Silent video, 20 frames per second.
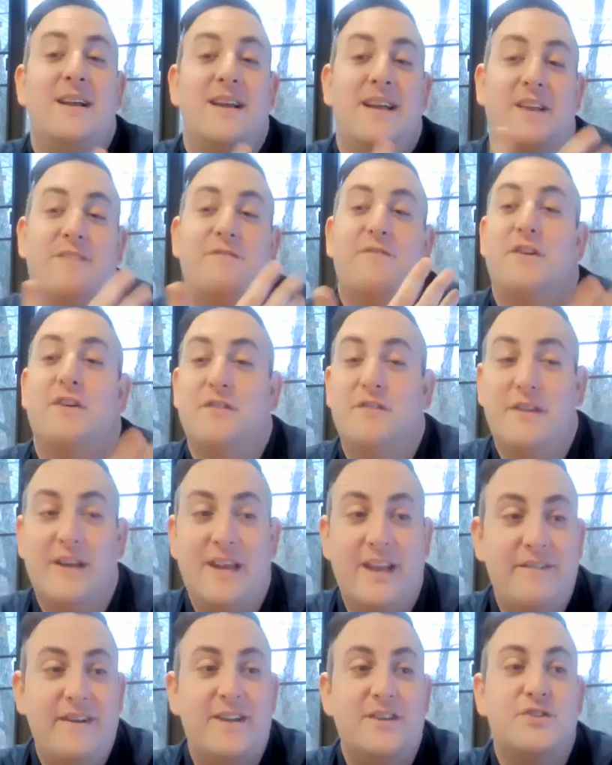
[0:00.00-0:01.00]
If they're
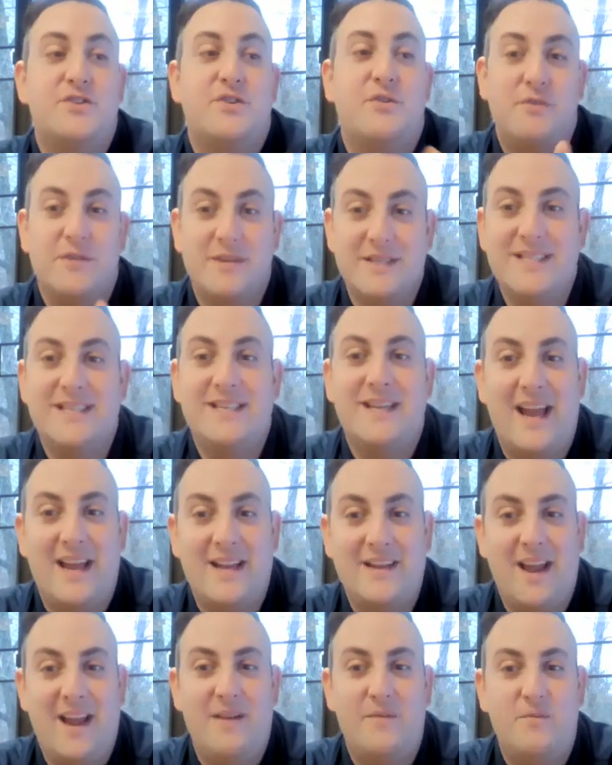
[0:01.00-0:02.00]
giving tours
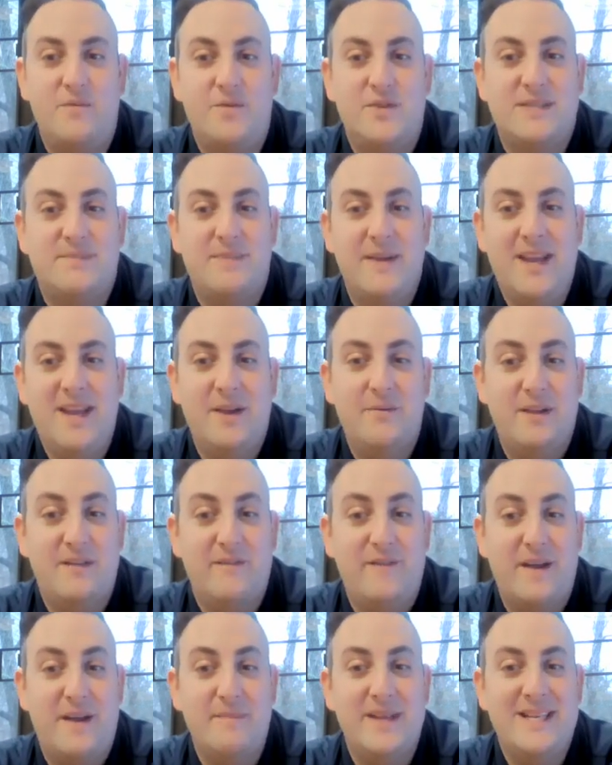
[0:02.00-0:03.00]
and speaking with
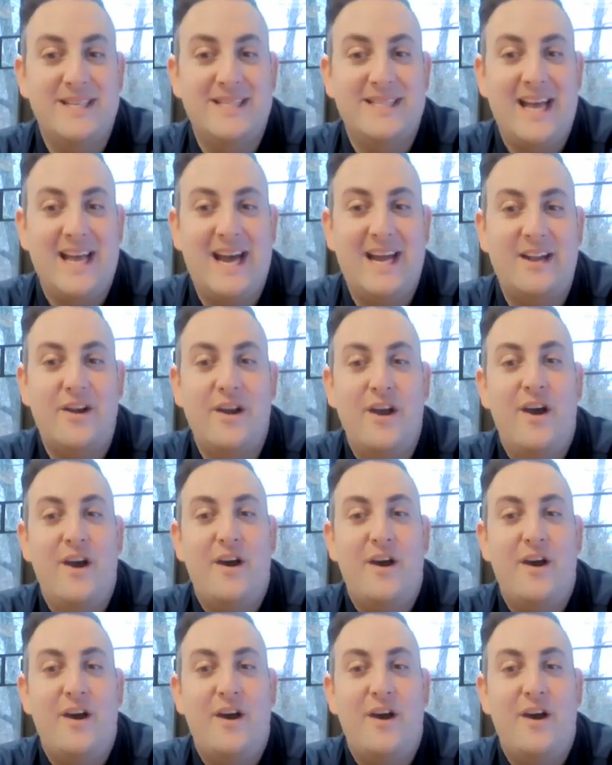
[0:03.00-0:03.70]
families that